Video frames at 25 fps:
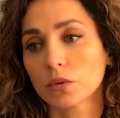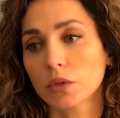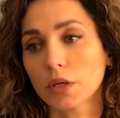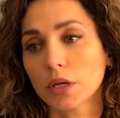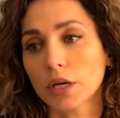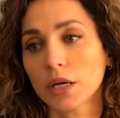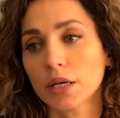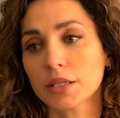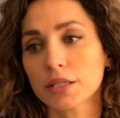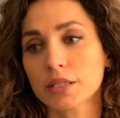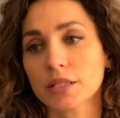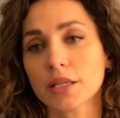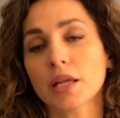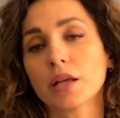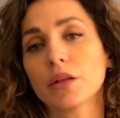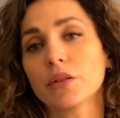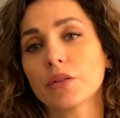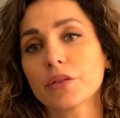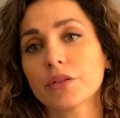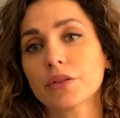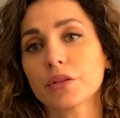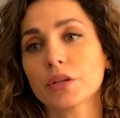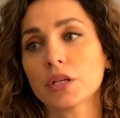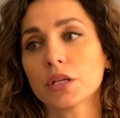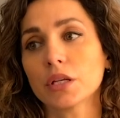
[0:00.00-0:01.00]
as
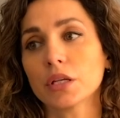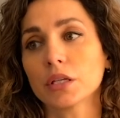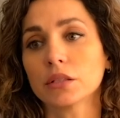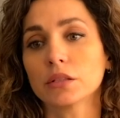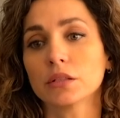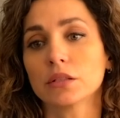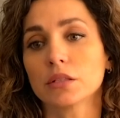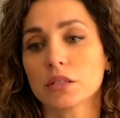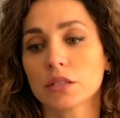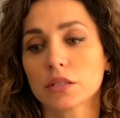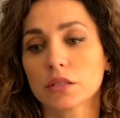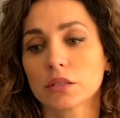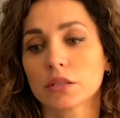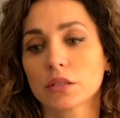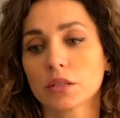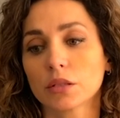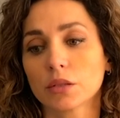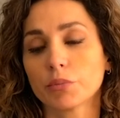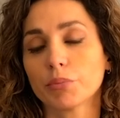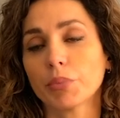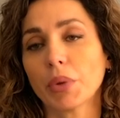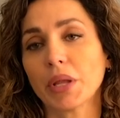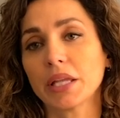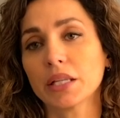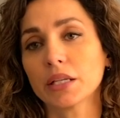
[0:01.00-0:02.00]
healthy and
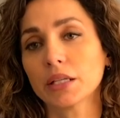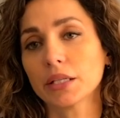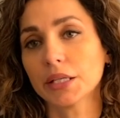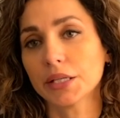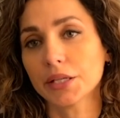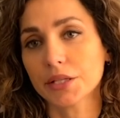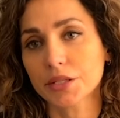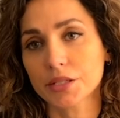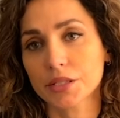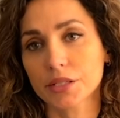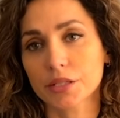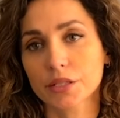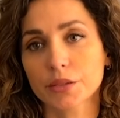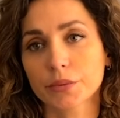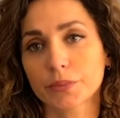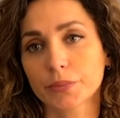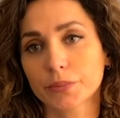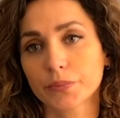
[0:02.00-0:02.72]
painless